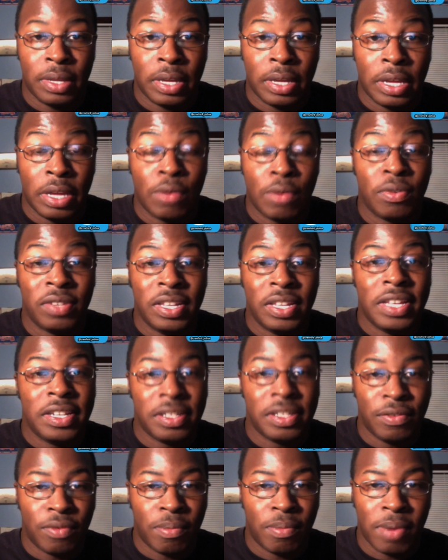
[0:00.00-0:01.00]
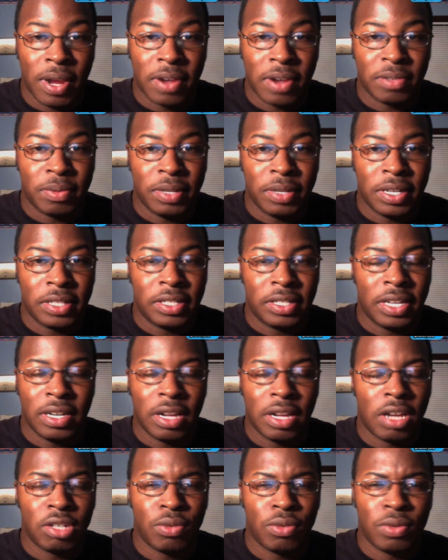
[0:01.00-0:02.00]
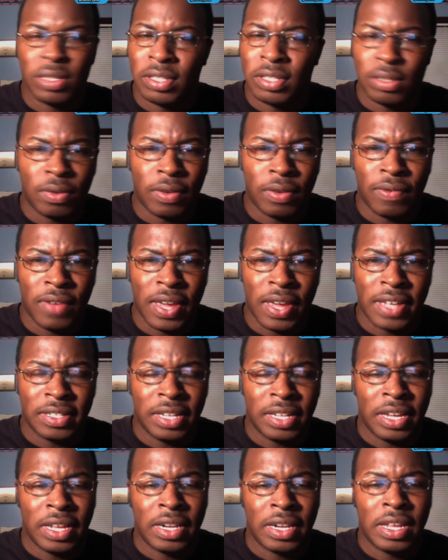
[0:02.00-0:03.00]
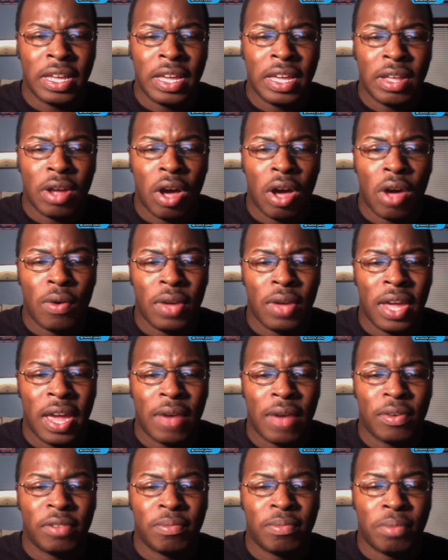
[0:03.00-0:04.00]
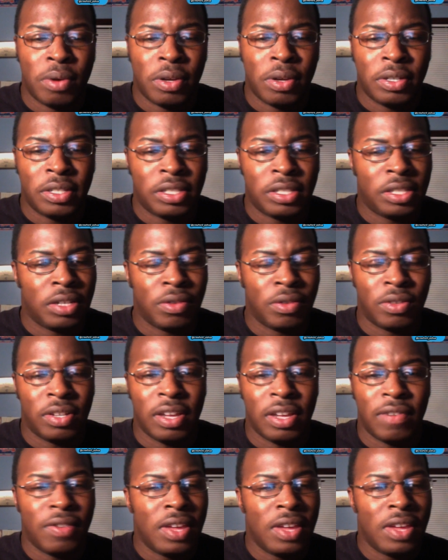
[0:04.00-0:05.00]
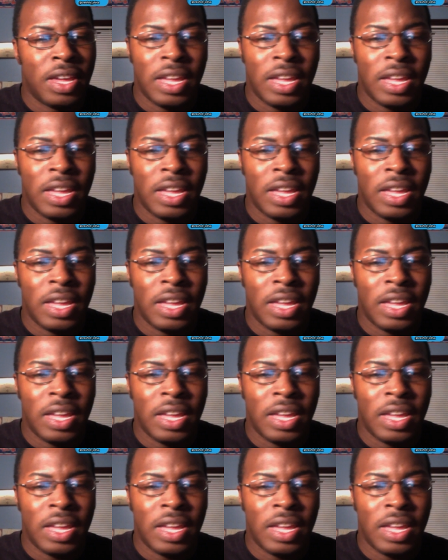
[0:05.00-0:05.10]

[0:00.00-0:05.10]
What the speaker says: it was easy for parents because technology wasn't so advanced and all we had was books and stuff,